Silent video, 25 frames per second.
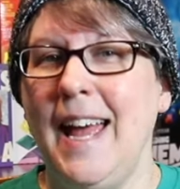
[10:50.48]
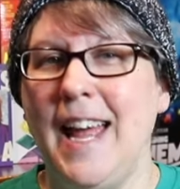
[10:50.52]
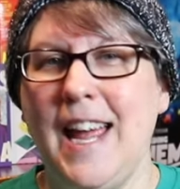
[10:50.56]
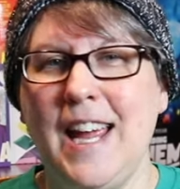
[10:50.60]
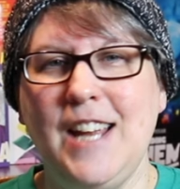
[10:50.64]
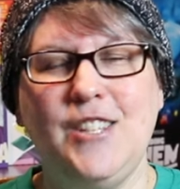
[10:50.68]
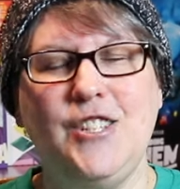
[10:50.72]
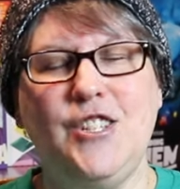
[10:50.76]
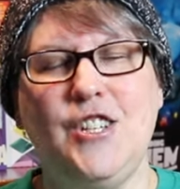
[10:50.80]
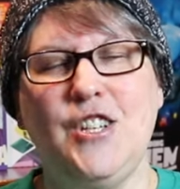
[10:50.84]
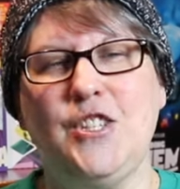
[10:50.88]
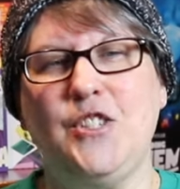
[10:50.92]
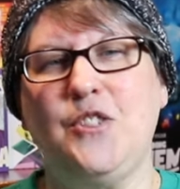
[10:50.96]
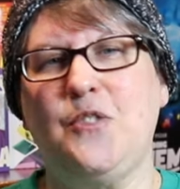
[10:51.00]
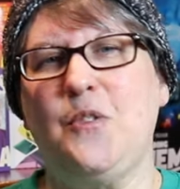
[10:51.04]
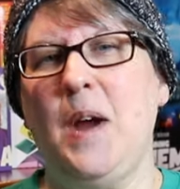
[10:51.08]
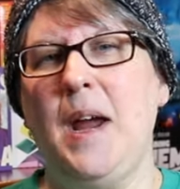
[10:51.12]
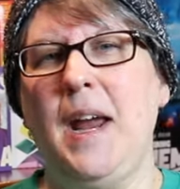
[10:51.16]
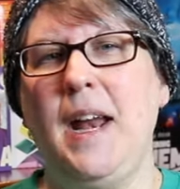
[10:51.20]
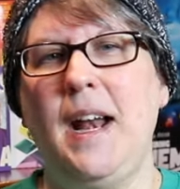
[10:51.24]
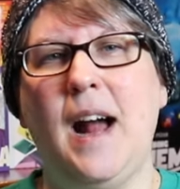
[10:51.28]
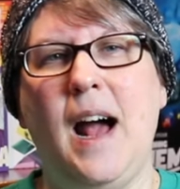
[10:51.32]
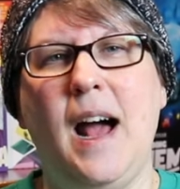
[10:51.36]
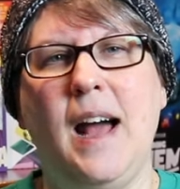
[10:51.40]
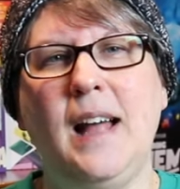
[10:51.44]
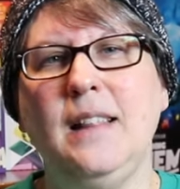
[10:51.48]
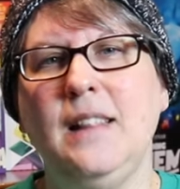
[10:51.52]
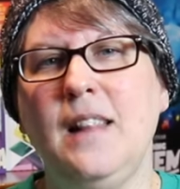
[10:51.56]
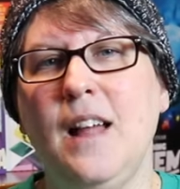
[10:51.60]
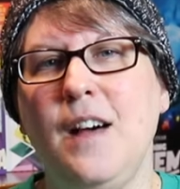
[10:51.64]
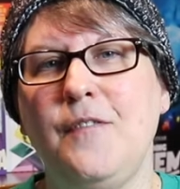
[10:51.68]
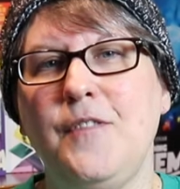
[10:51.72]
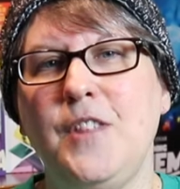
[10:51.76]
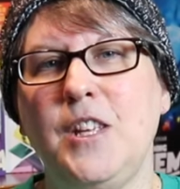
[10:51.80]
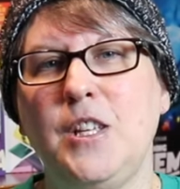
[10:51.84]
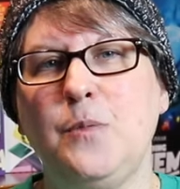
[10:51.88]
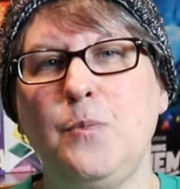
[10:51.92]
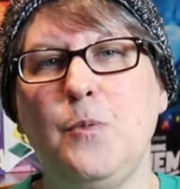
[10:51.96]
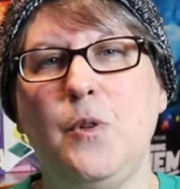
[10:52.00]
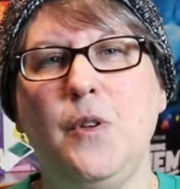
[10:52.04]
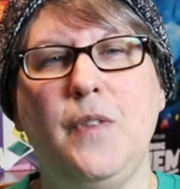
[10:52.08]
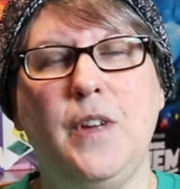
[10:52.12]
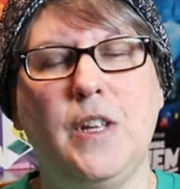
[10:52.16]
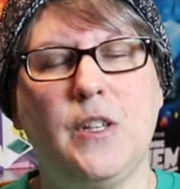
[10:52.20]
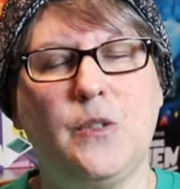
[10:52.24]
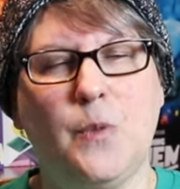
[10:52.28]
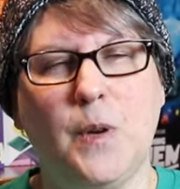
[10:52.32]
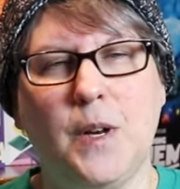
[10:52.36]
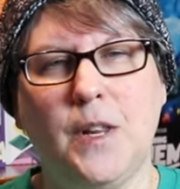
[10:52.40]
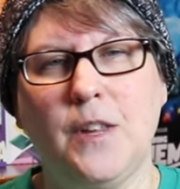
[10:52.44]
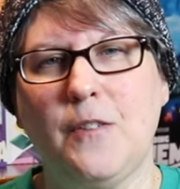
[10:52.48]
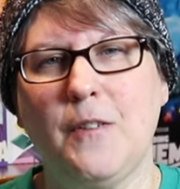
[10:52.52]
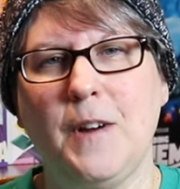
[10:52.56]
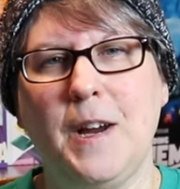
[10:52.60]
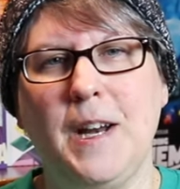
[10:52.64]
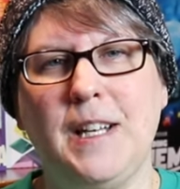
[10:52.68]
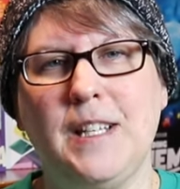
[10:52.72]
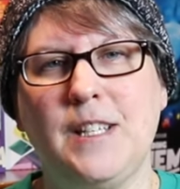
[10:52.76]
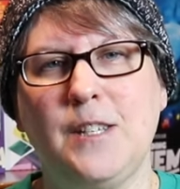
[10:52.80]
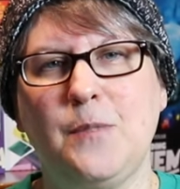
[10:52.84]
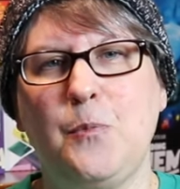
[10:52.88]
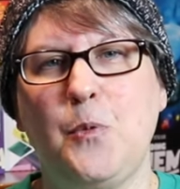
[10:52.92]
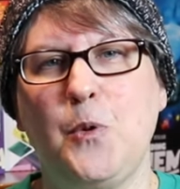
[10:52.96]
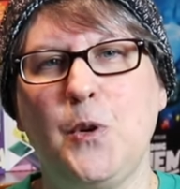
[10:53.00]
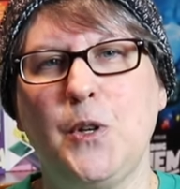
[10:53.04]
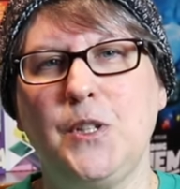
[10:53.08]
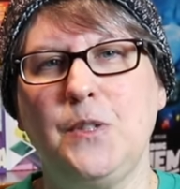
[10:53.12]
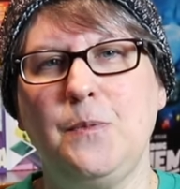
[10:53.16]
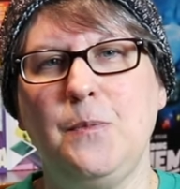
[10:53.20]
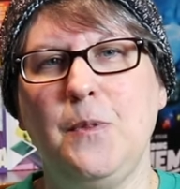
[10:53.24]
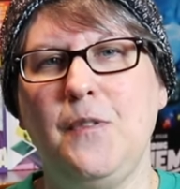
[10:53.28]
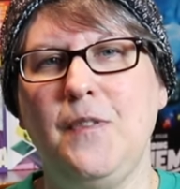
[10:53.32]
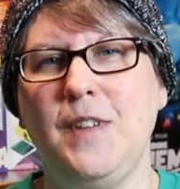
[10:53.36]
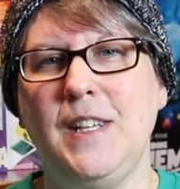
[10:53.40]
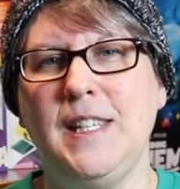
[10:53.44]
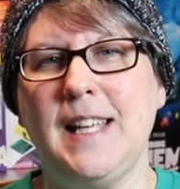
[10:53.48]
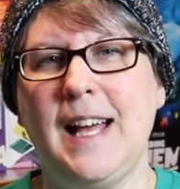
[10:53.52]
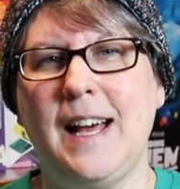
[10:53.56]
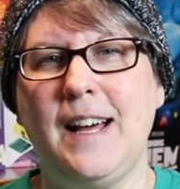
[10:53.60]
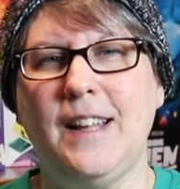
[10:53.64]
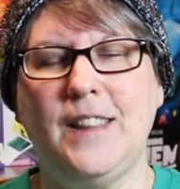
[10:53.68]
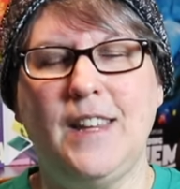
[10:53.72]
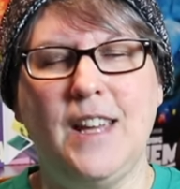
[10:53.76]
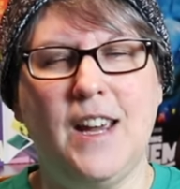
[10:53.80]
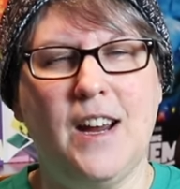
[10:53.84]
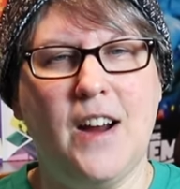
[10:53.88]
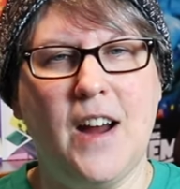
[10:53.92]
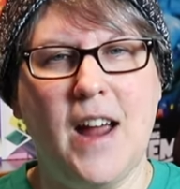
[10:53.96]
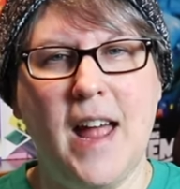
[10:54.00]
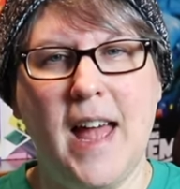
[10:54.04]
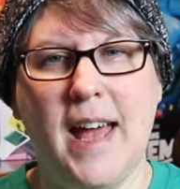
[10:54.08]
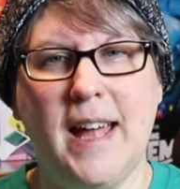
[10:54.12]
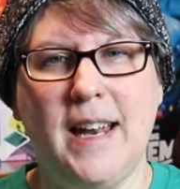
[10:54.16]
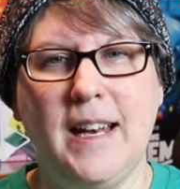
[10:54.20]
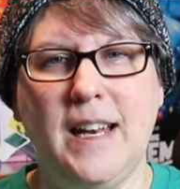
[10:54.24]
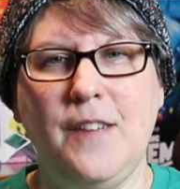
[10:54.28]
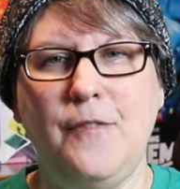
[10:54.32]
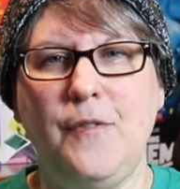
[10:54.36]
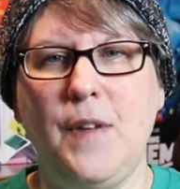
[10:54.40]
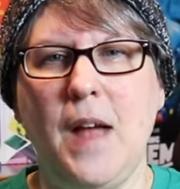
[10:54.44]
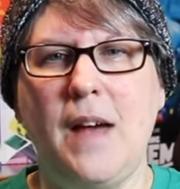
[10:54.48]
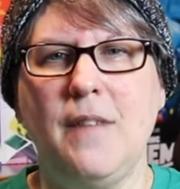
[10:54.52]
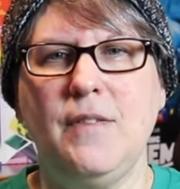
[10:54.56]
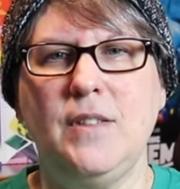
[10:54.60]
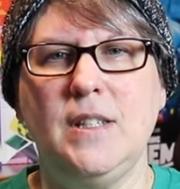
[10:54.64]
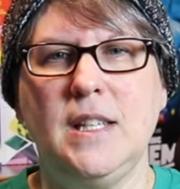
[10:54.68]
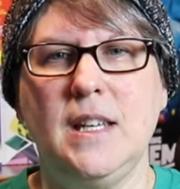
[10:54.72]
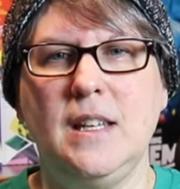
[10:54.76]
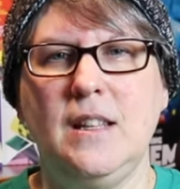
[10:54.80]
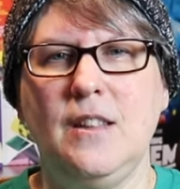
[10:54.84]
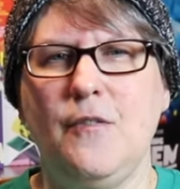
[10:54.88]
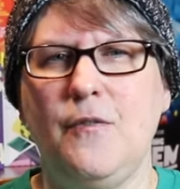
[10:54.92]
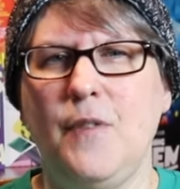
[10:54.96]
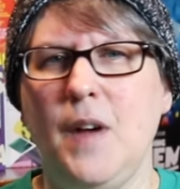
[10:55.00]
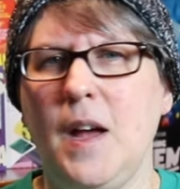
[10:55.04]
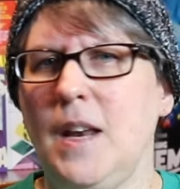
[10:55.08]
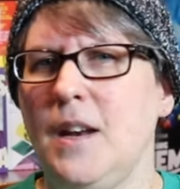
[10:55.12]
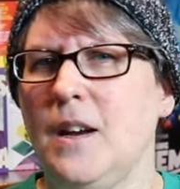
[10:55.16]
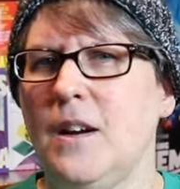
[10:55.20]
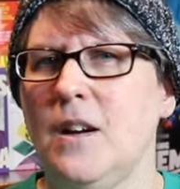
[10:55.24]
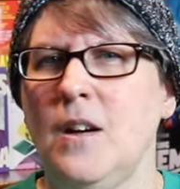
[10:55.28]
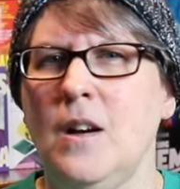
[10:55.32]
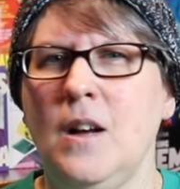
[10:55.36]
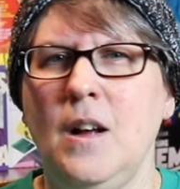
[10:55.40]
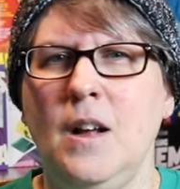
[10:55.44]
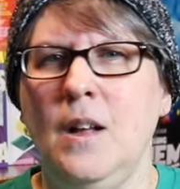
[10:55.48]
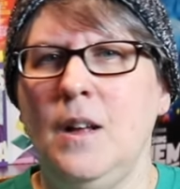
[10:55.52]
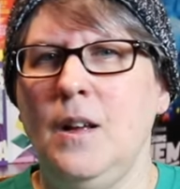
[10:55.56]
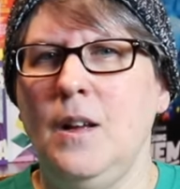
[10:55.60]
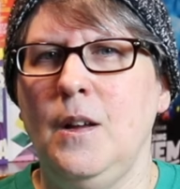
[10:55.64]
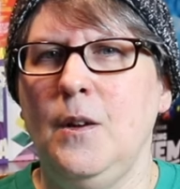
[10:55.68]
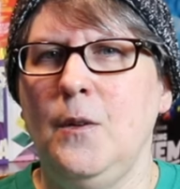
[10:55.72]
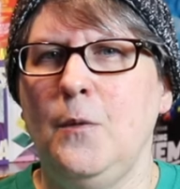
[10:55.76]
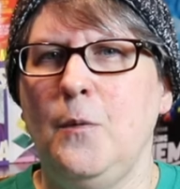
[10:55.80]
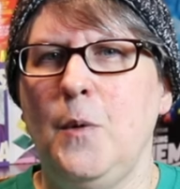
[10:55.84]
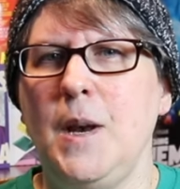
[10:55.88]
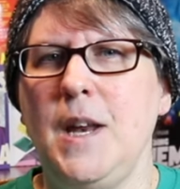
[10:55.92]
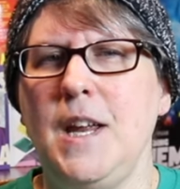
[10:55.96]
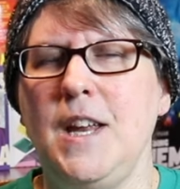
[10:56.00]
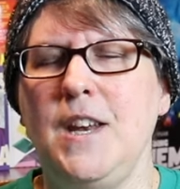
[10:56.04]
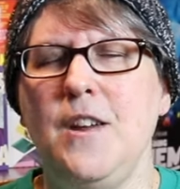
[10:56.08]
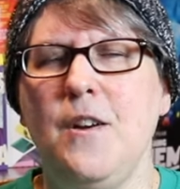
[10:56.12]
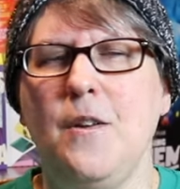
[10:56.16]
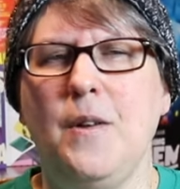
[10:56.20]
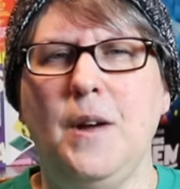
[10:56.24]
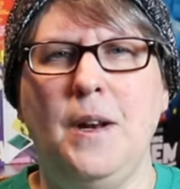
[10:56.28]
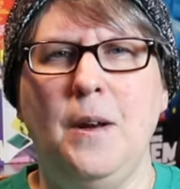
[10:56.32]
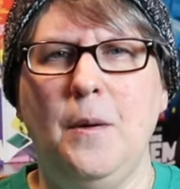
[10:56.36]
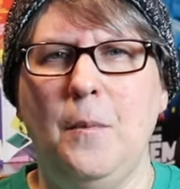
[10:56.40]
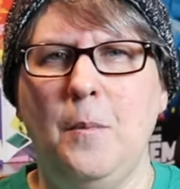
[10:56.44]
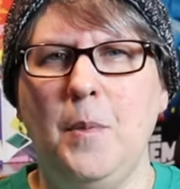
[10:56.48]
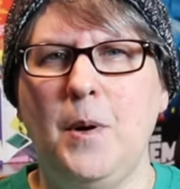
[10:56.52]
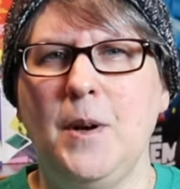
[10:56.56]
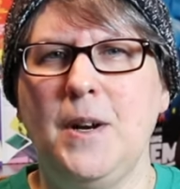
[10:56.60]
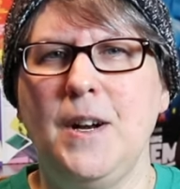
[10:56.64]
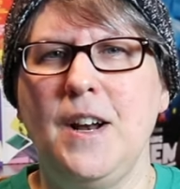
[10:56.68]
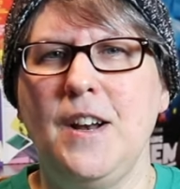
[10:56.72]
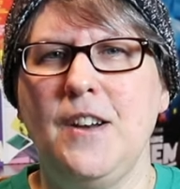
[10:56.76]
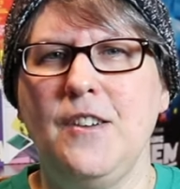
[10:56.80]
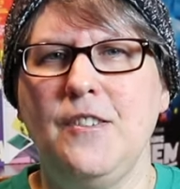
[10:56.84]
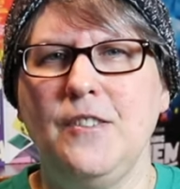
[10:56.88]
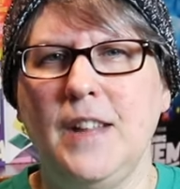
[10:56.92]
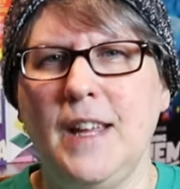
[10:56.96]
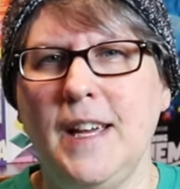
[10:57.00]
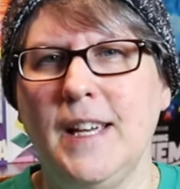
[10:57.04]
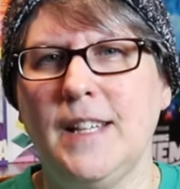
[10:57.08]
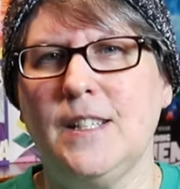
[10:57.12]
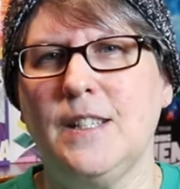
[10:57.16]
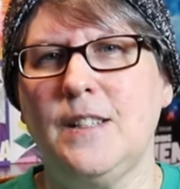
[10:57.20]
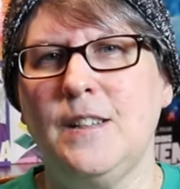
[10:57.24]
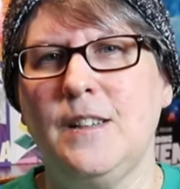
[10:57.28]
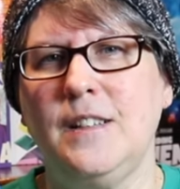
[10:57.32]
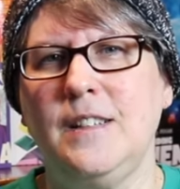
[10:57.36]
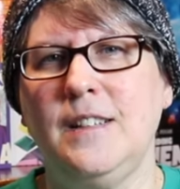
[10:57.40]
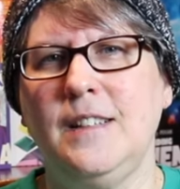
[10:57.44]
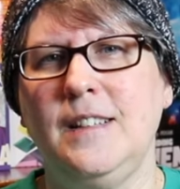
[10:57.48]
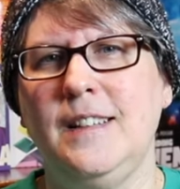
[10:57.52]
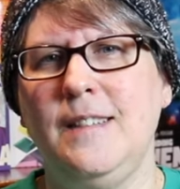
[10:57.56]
it's just great. I love this movie. It's one of the greatest sports movies out there and if you haven't seen The Fighter, what are you doing? Put it on your list.